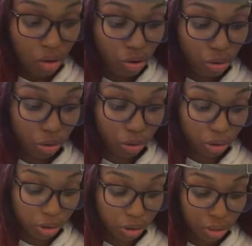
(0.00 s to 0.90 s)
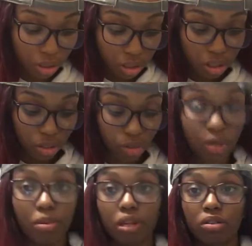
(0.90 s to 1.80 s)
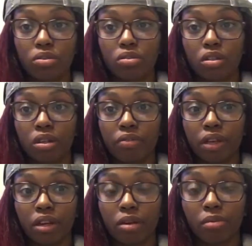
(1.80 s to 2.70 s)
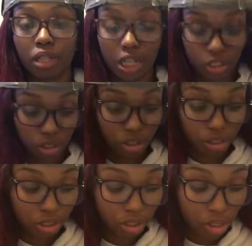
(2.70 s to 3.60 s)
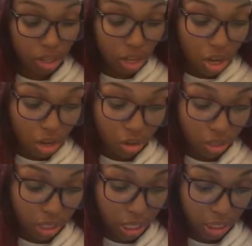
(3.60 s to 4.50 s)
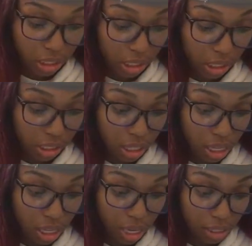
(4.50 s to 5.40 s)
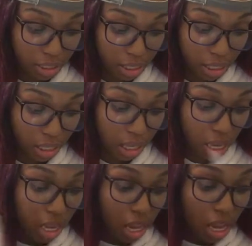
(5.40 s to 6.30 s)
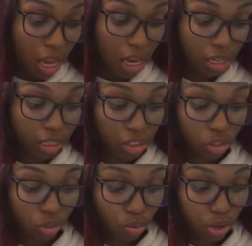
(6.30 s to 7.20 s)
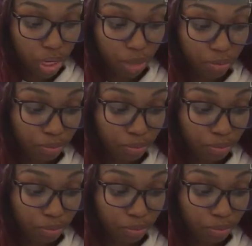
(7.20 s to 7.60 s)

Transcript: ordered 3 bundles of their Malaysian Curly. I ordered a 16, 18, and a 20.